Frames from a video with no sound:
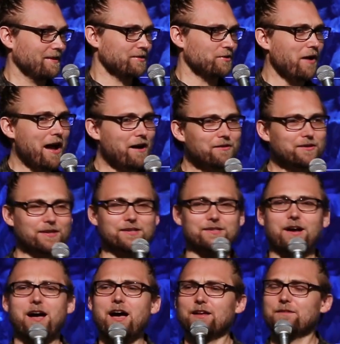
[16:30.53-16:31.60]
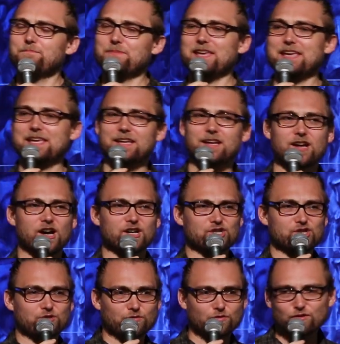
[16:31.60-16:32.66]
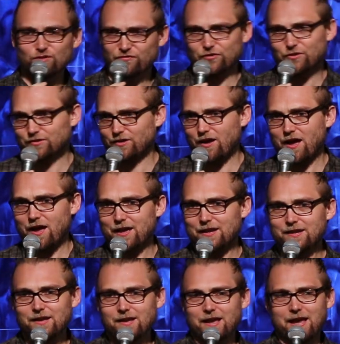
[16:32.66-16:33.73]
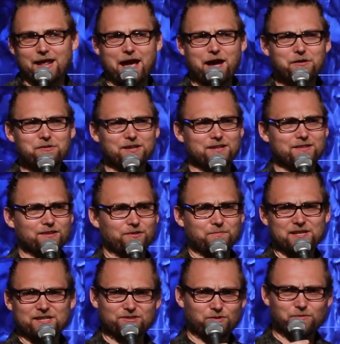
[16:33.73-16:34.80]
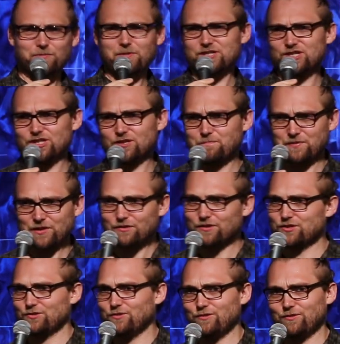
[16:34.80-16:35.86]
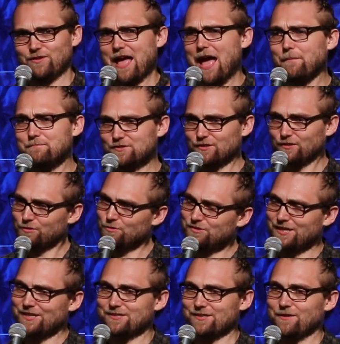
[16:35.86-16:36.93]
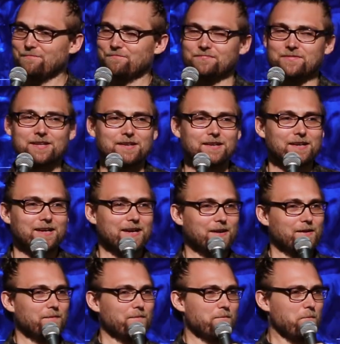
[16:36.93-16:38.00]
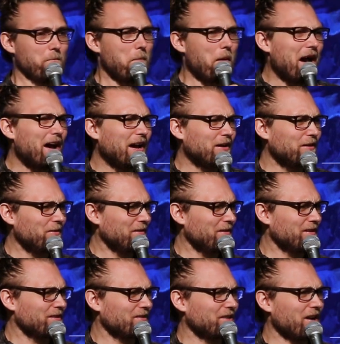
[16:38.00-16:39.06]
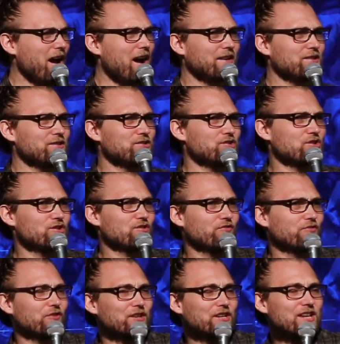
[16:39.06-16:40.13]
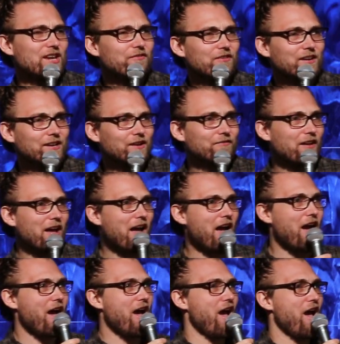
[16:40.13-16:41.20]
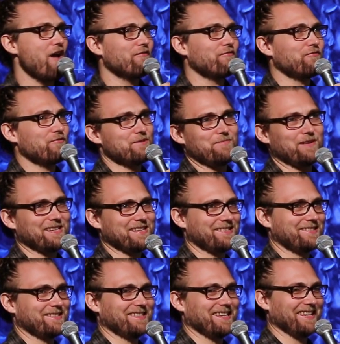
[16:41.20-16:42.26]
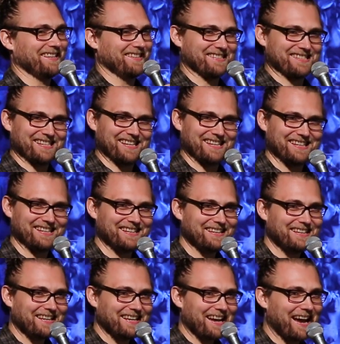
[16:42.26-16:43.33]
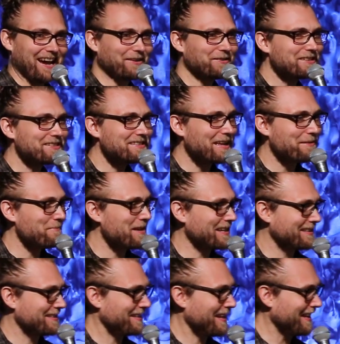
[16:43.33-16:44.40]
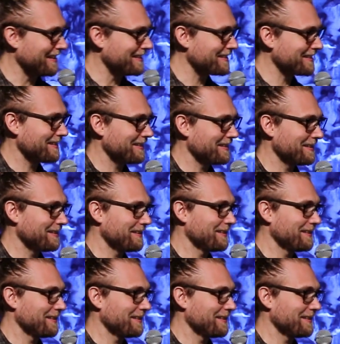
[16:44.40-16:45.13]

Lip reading: So how can God be a truthful God, and how can there be so much spiritual absolutism, but God is just forgiving of everybody's sins? How does that make sense?